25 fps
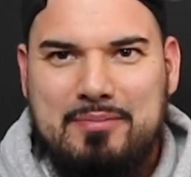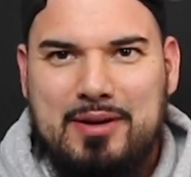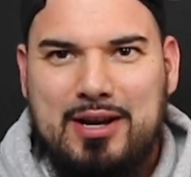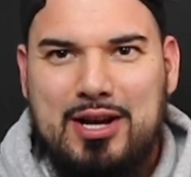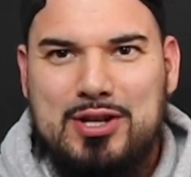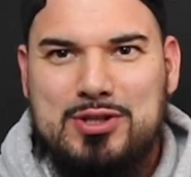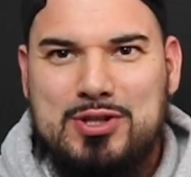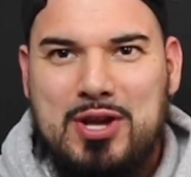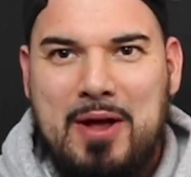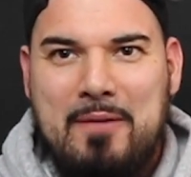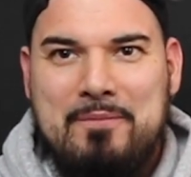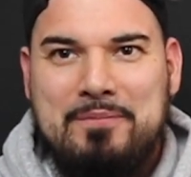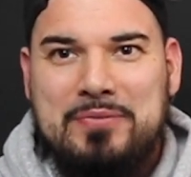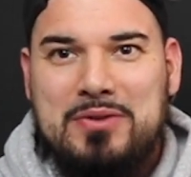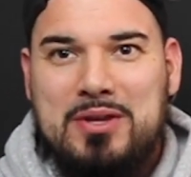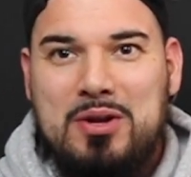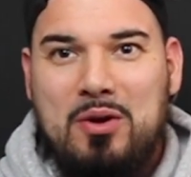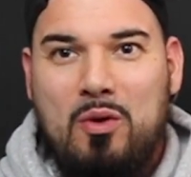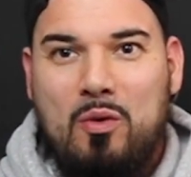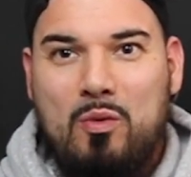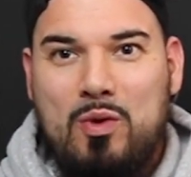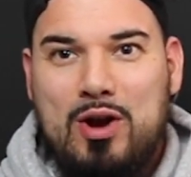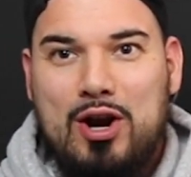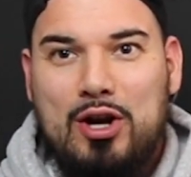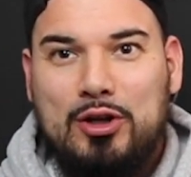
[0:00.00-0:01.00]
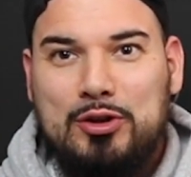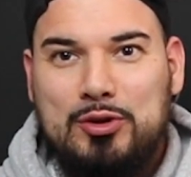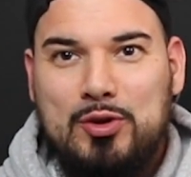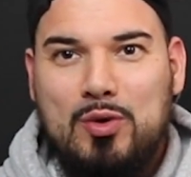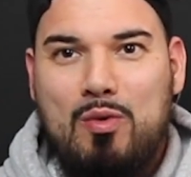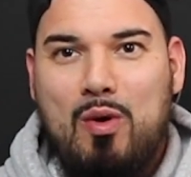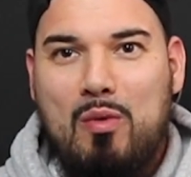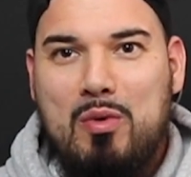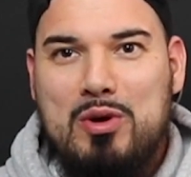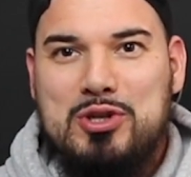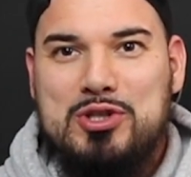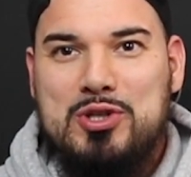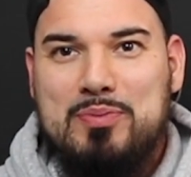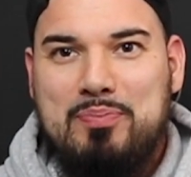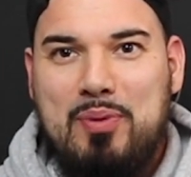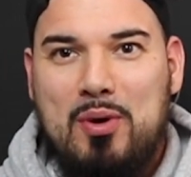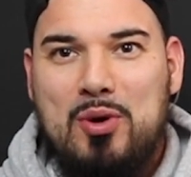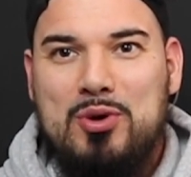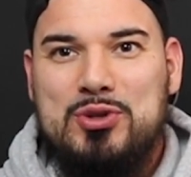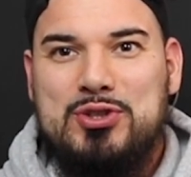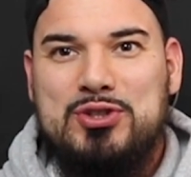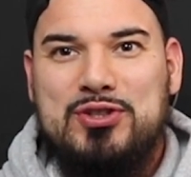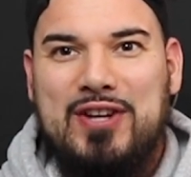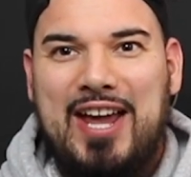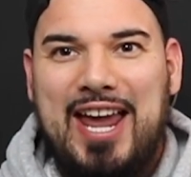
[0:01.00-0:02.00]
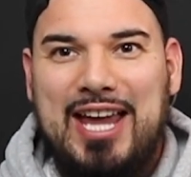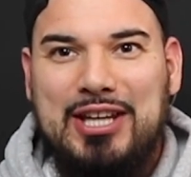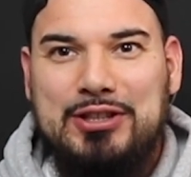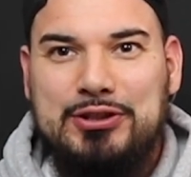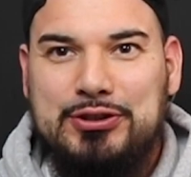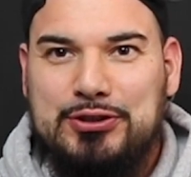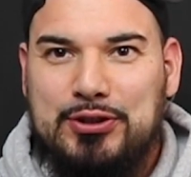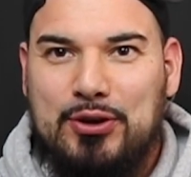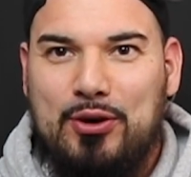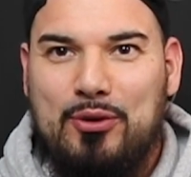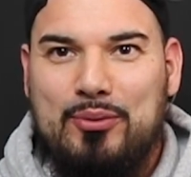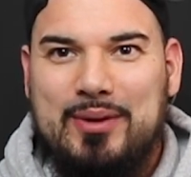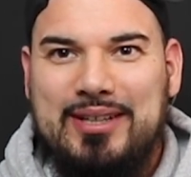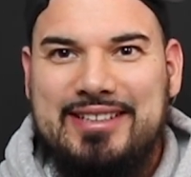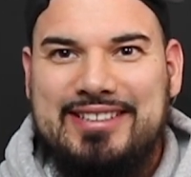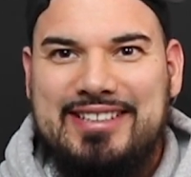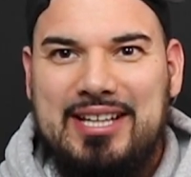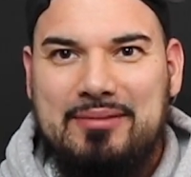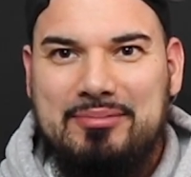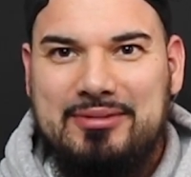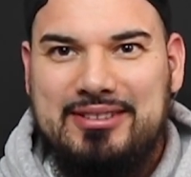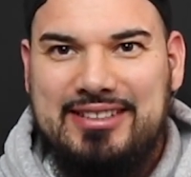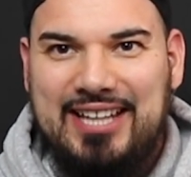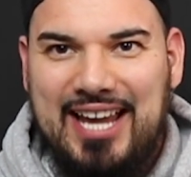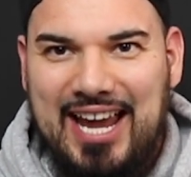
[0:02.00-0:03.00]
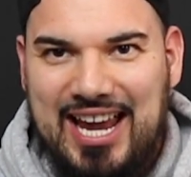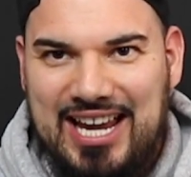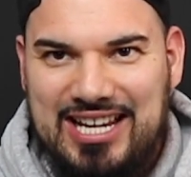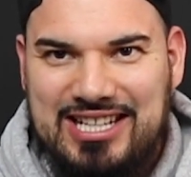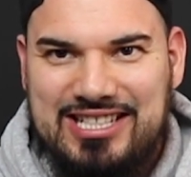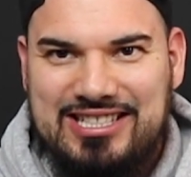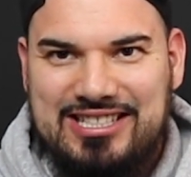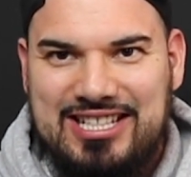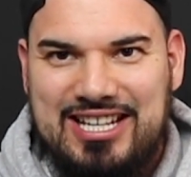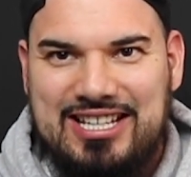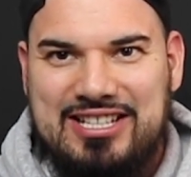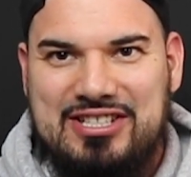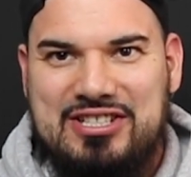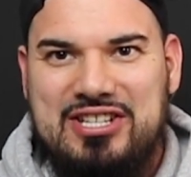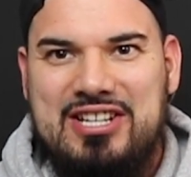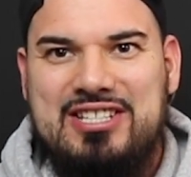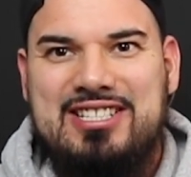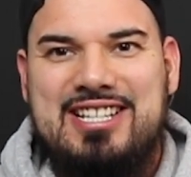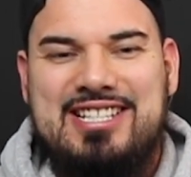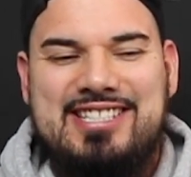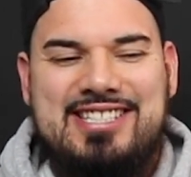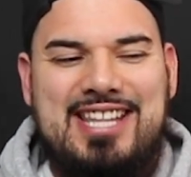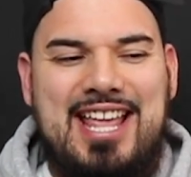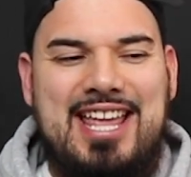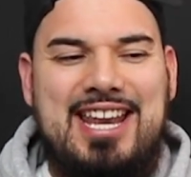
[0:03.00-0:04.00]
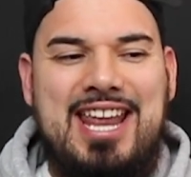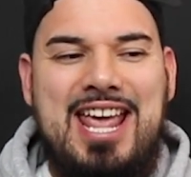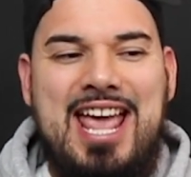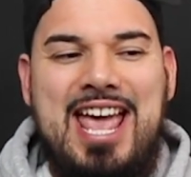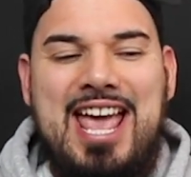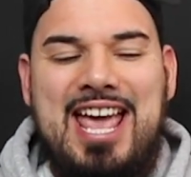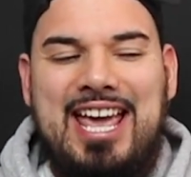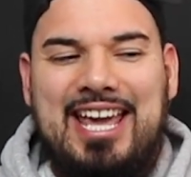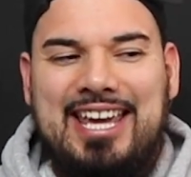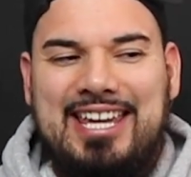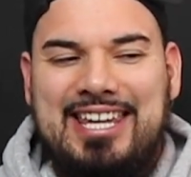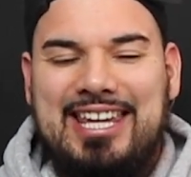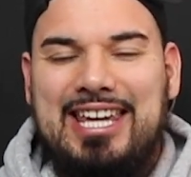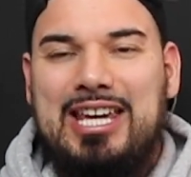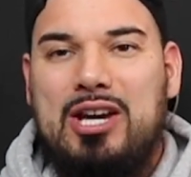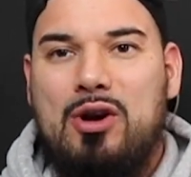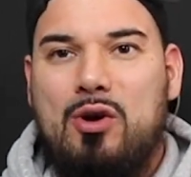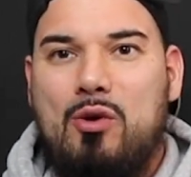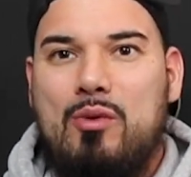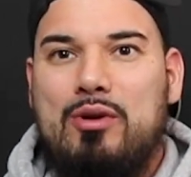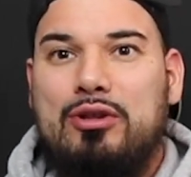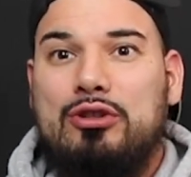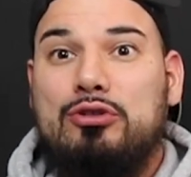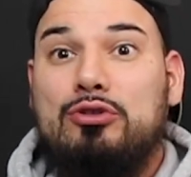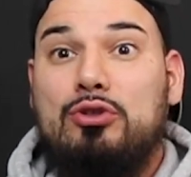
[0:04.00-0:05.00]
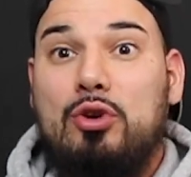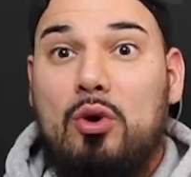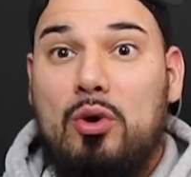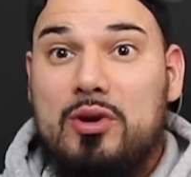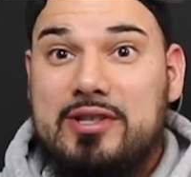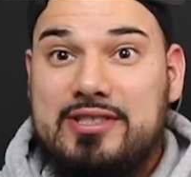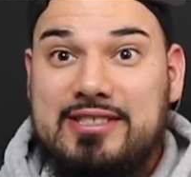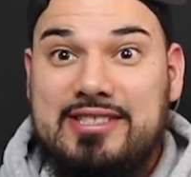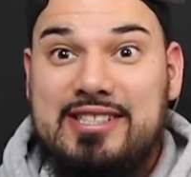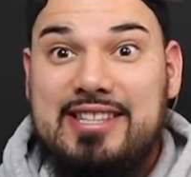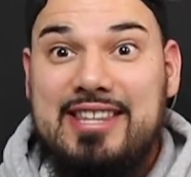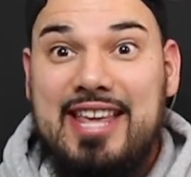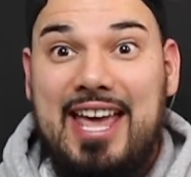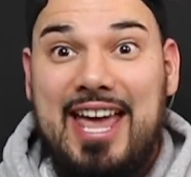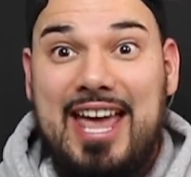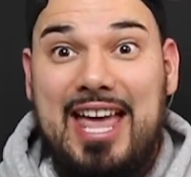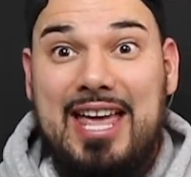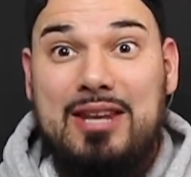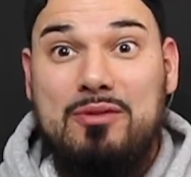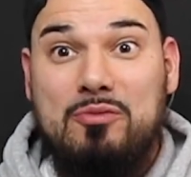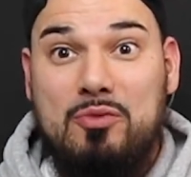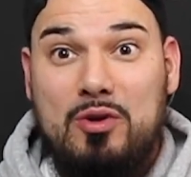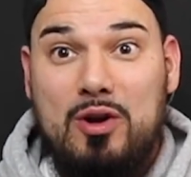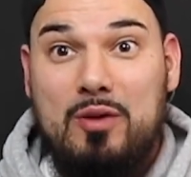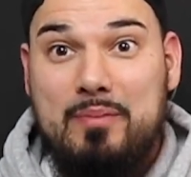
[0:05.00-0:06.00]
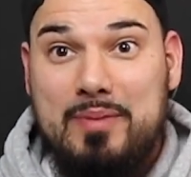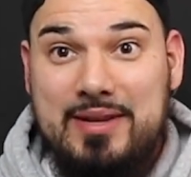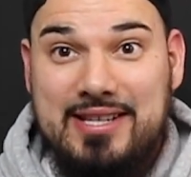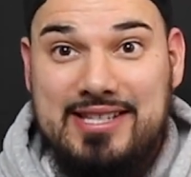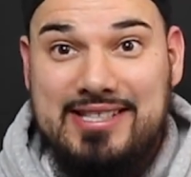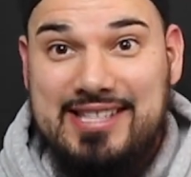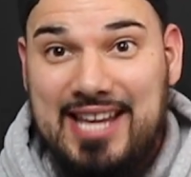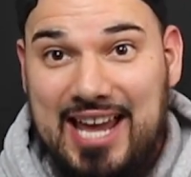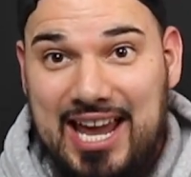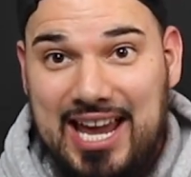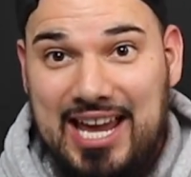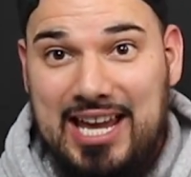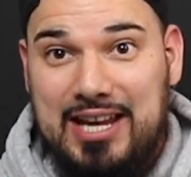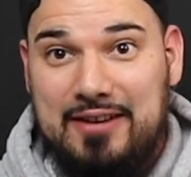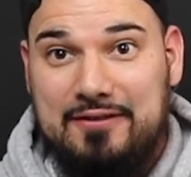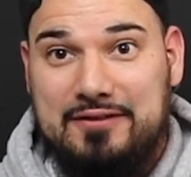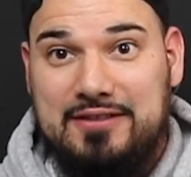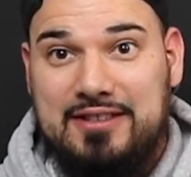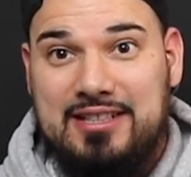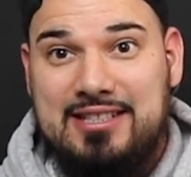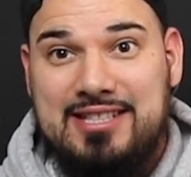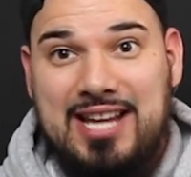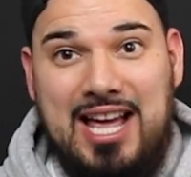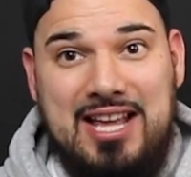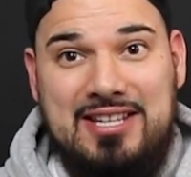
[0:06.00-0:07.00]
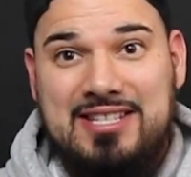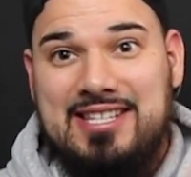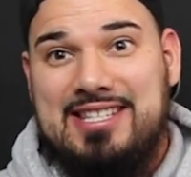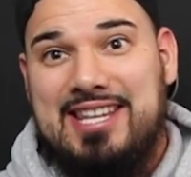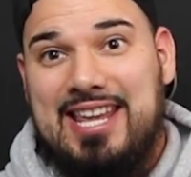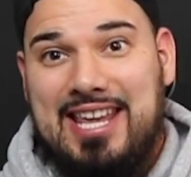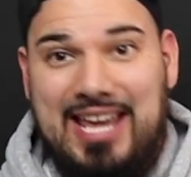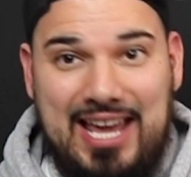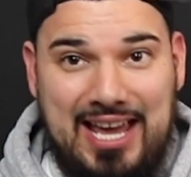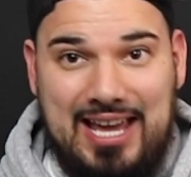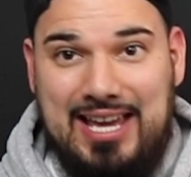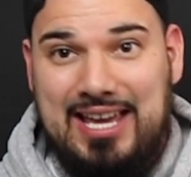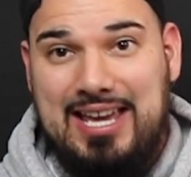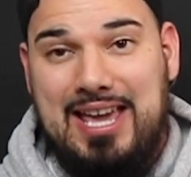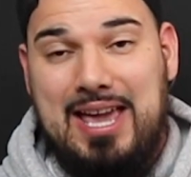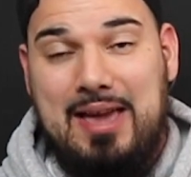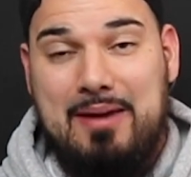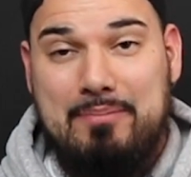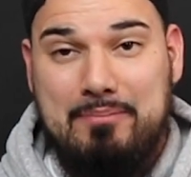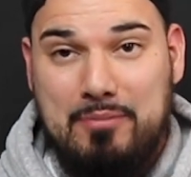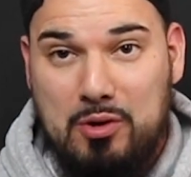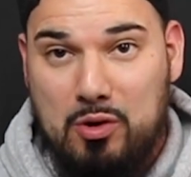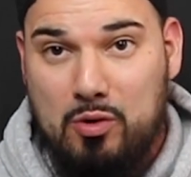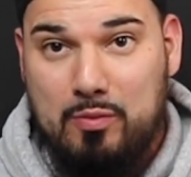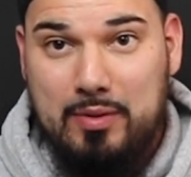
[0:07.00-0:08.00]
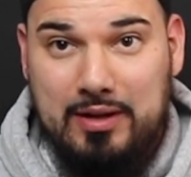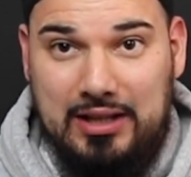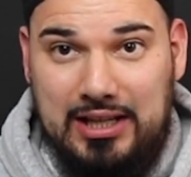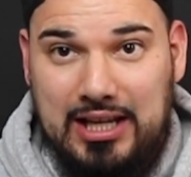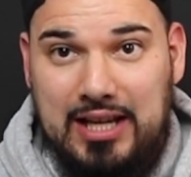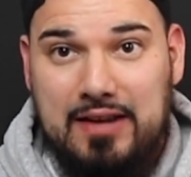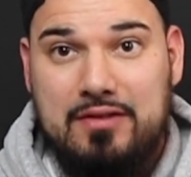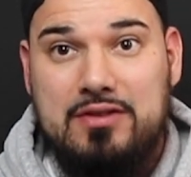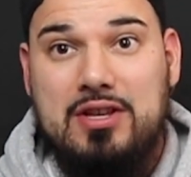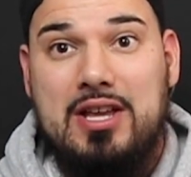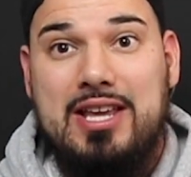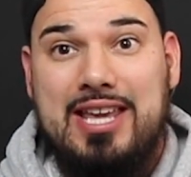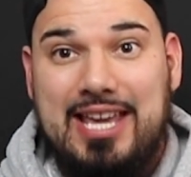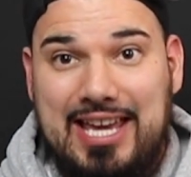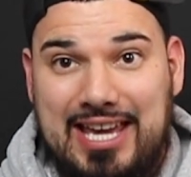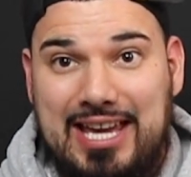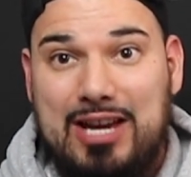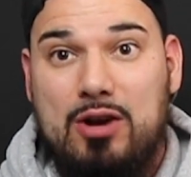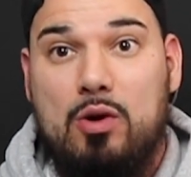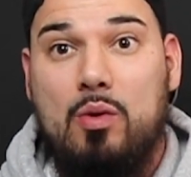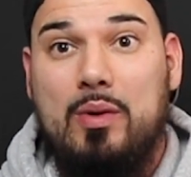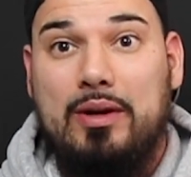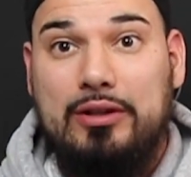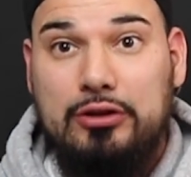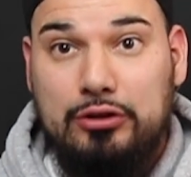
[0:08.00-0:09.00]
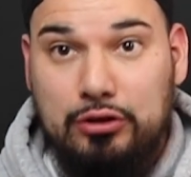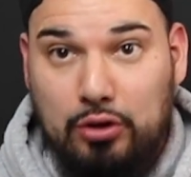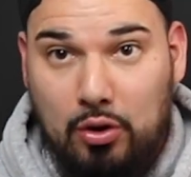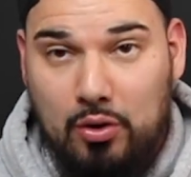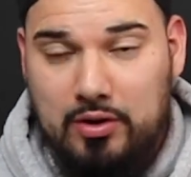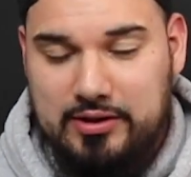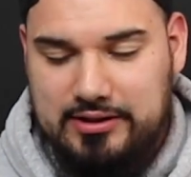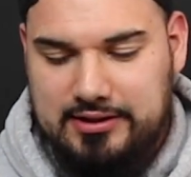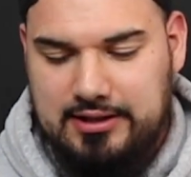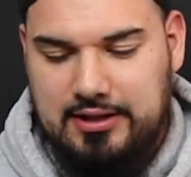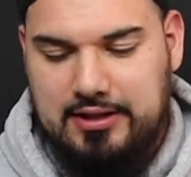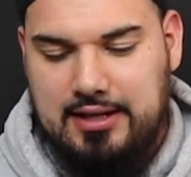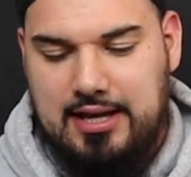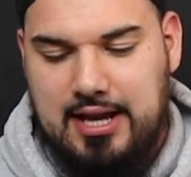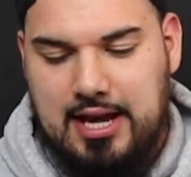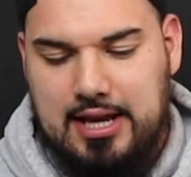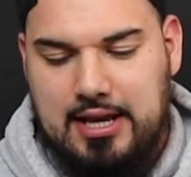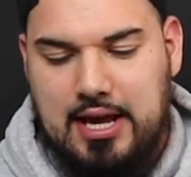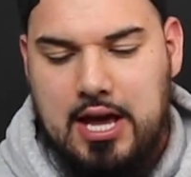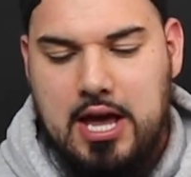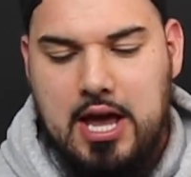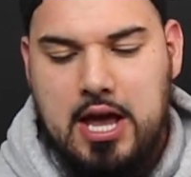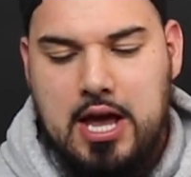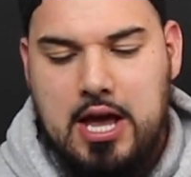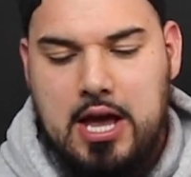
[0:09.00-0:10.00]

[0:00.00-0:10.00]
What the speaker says: Because we are doing what we're supposed to, enduring temptation. Jesus said, he who endures to the end will be saved. Not just him who believes, he who endures to the end.